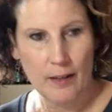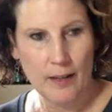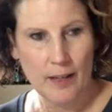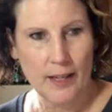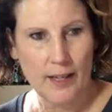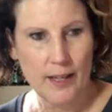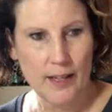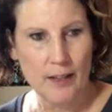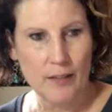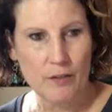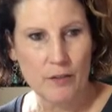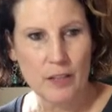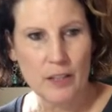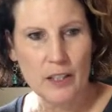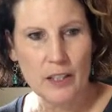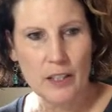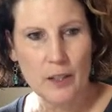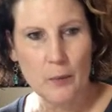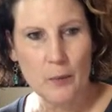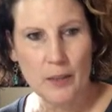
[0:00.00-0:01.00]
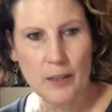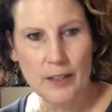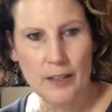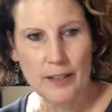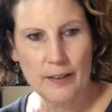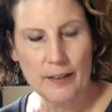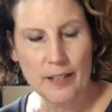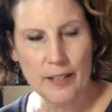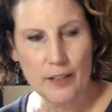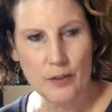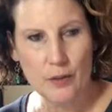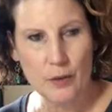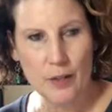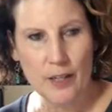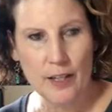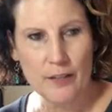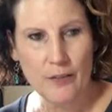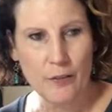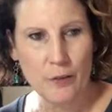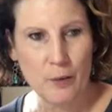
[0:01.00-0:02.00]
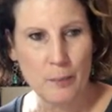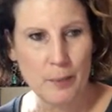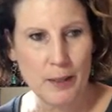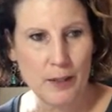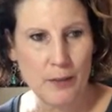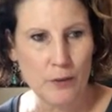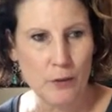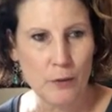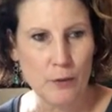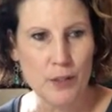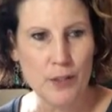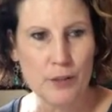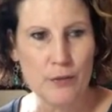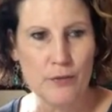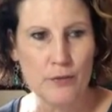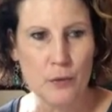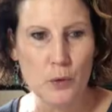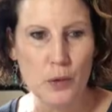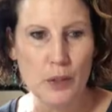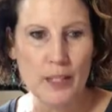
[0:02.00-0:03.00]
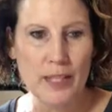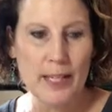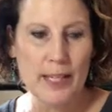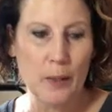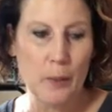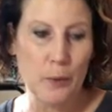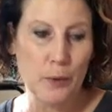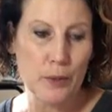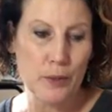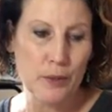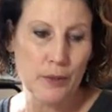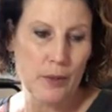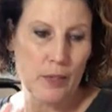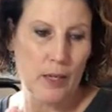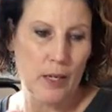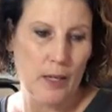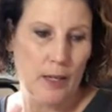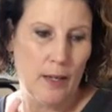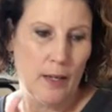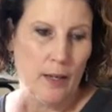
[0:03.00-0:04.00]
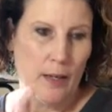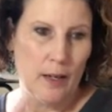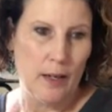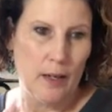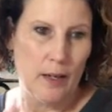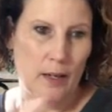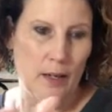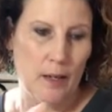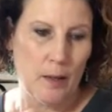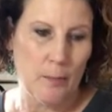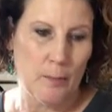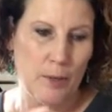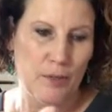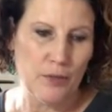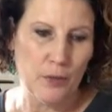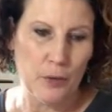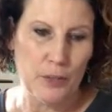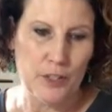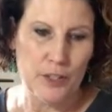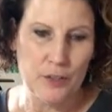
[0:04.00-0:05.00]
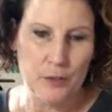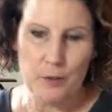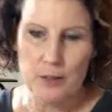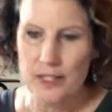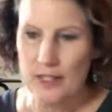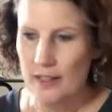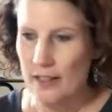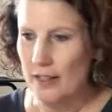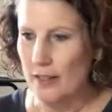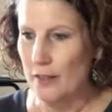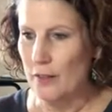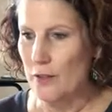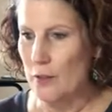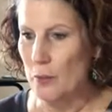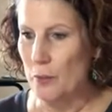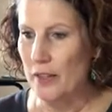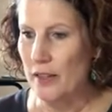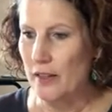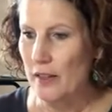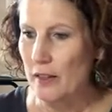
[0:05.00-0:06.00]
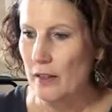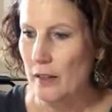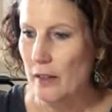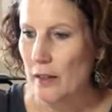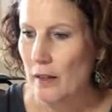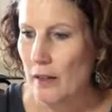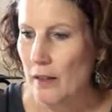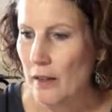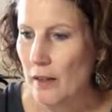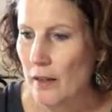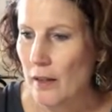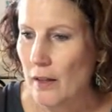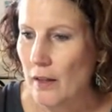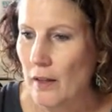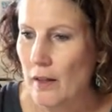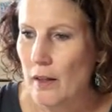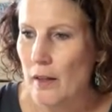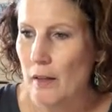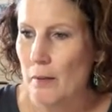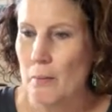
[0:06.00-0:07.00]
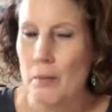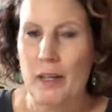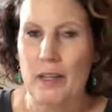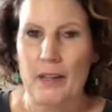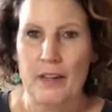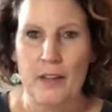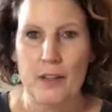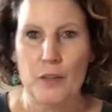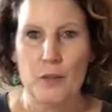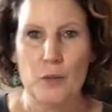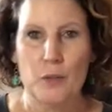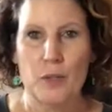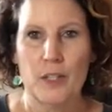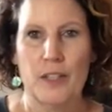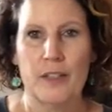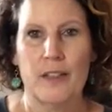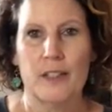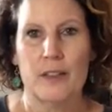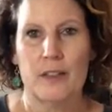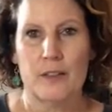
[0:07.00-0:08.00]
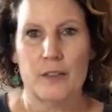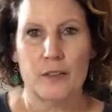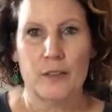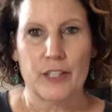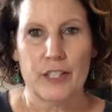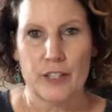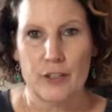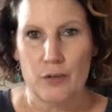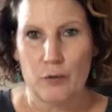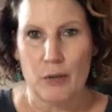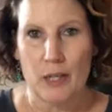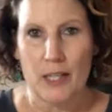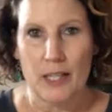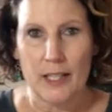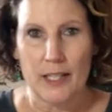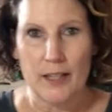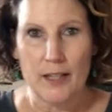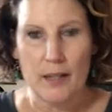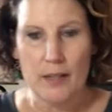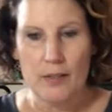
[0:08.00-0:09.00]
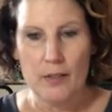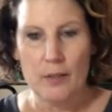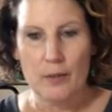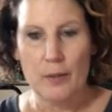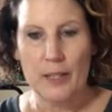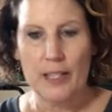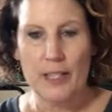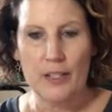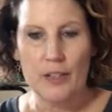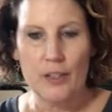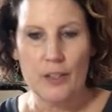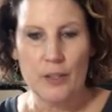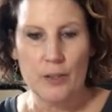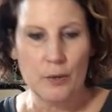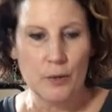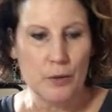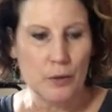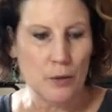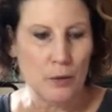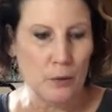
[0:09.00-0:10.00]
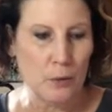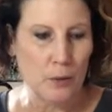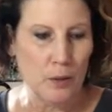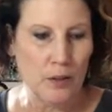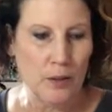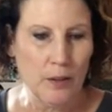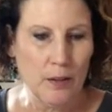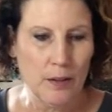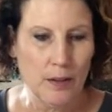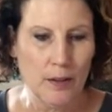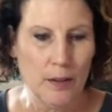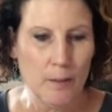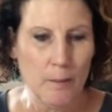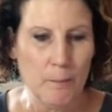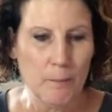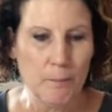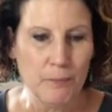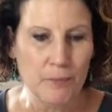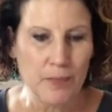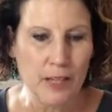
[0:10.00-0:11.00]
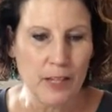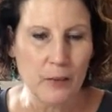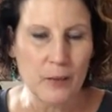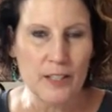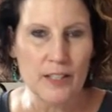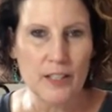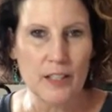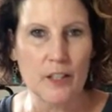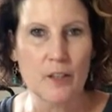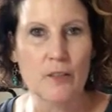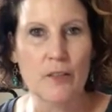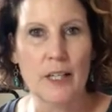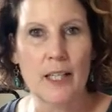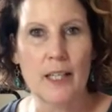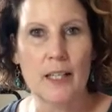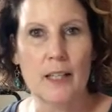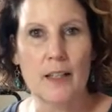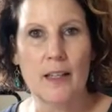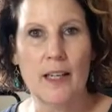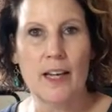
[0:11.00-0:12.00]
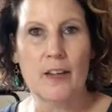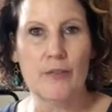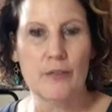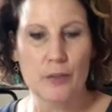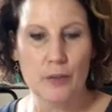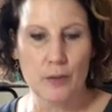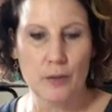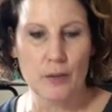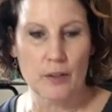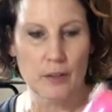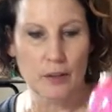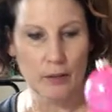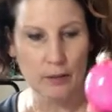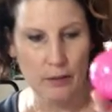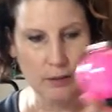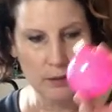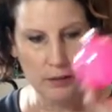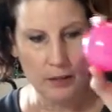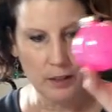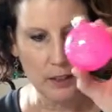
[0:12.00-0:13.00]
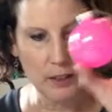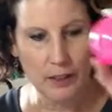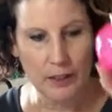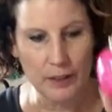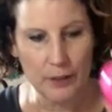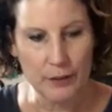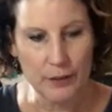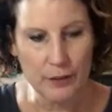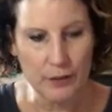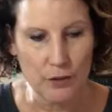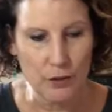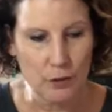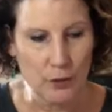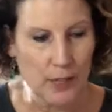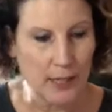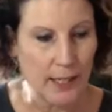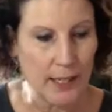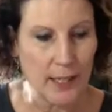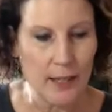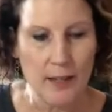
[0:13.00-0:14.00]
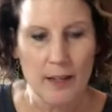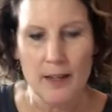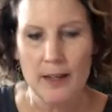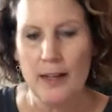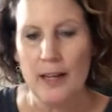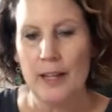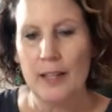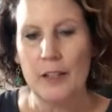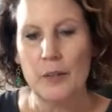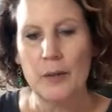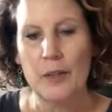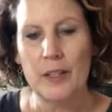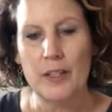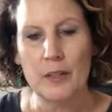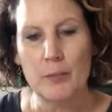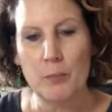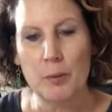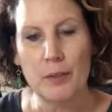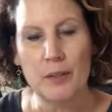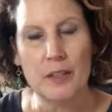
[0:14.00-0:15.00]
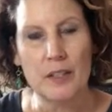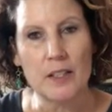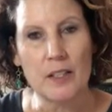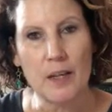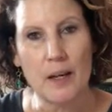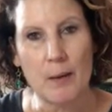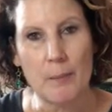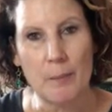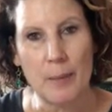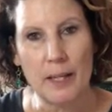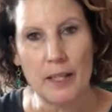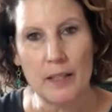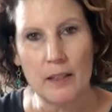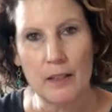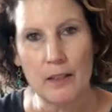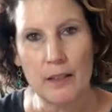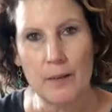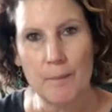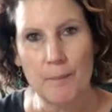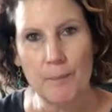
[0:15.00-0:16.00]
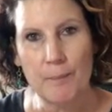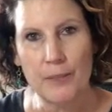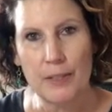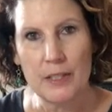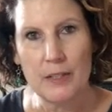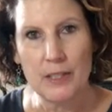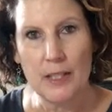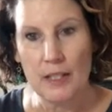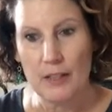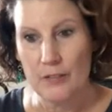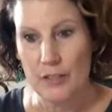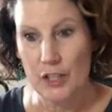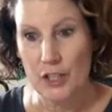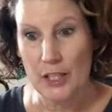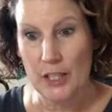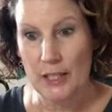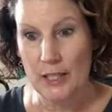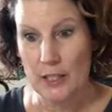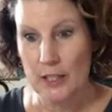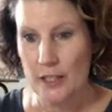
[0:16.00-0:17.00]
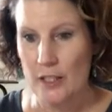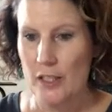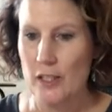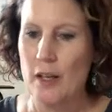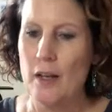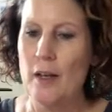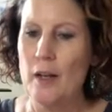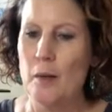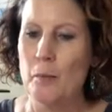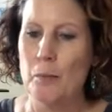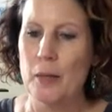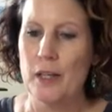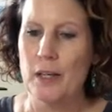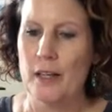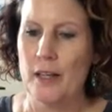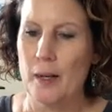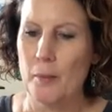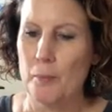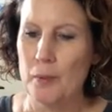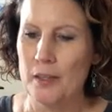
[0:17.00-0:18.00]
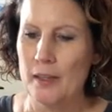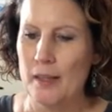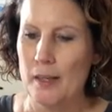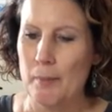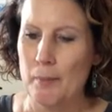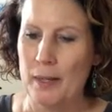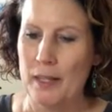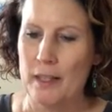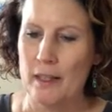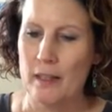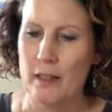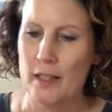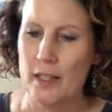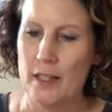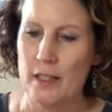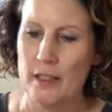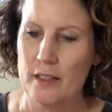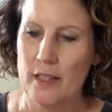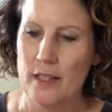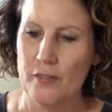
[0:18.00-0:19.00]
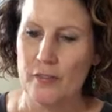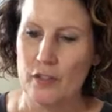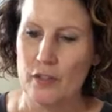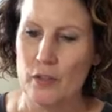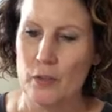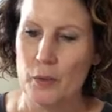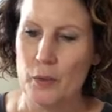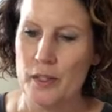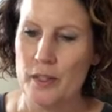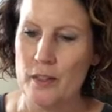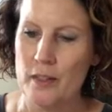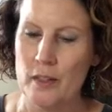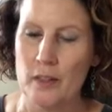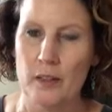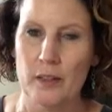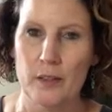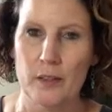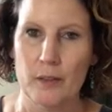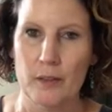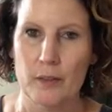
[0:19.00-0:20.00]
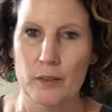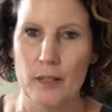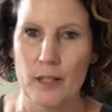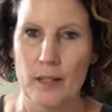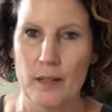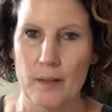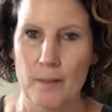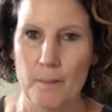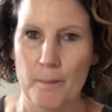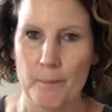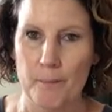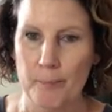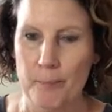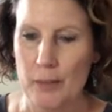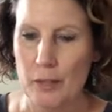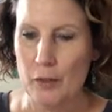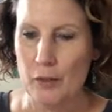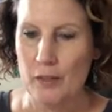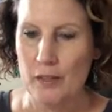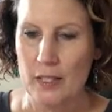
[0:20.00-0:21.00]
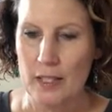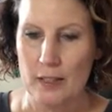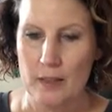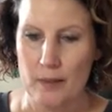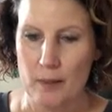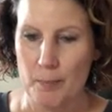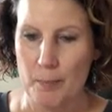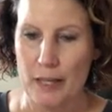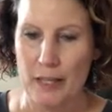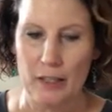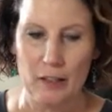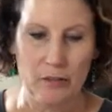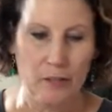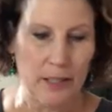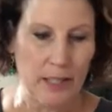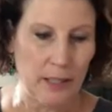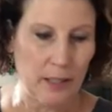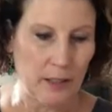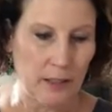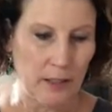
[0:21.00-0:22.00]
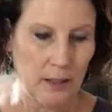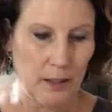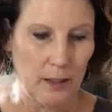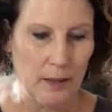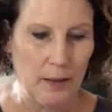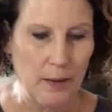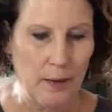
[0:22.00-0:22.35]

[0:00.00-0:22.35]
And really you want to let that dry for about 3 or 4 hours before you do anything else with it. But here's one that's already dry, so I can show you how I decorate it after the glitter is dry. I go ahead and put the top back on. That's kind of a challenge, but I put that back on and have to squeeze the little metal things back around it.